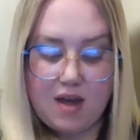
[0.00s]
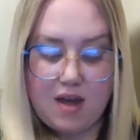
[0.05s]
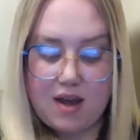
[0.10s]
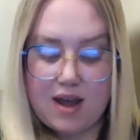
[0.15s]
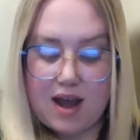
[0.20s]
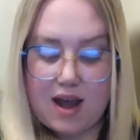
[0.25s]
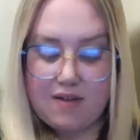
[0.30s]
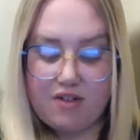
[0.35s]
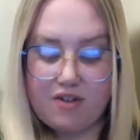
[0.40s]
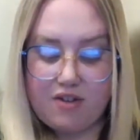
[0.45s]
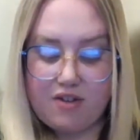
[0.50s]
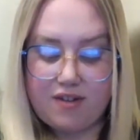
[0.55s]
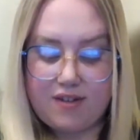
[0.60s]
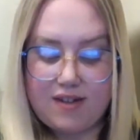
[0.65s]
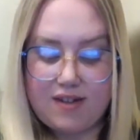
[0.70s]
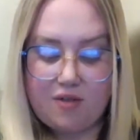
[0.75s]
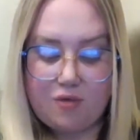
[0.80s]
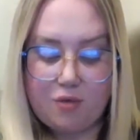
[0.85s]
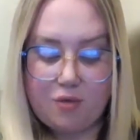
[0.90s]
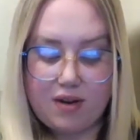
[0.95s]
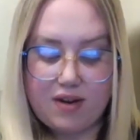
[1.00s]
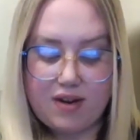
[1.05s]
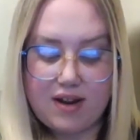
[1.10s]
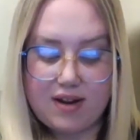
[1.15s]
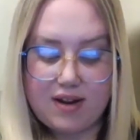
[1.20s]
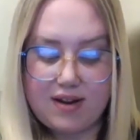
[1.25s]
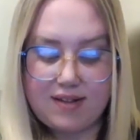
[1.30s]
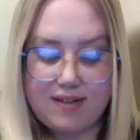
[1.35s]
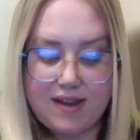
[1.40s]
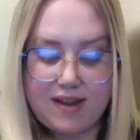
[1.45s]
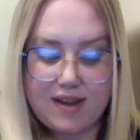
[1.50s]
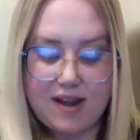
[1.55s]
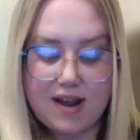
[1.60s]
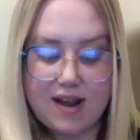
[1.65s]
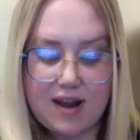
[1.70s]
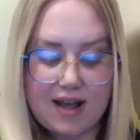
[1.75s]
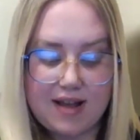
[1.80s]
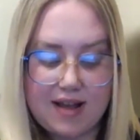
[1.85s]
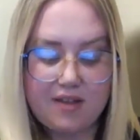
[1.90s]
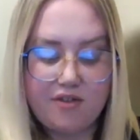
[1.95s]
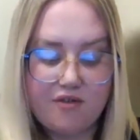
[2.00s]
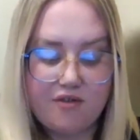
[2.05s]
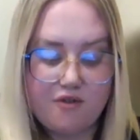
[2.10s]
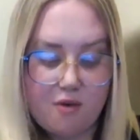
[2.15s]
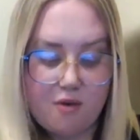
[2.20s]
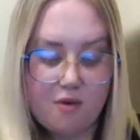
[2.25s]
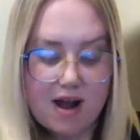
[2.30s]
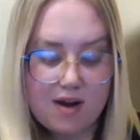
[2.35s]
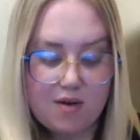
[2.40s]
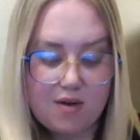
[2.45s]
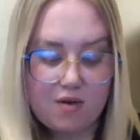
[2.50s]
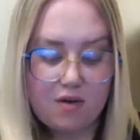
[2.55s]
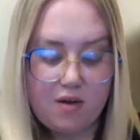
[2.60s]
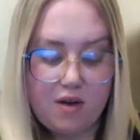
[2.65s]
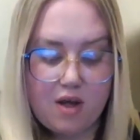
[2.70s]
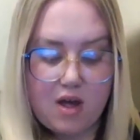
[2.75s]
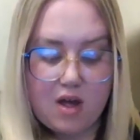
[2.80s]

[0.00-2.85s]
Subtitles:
Carried yourself with dignity and class throughout.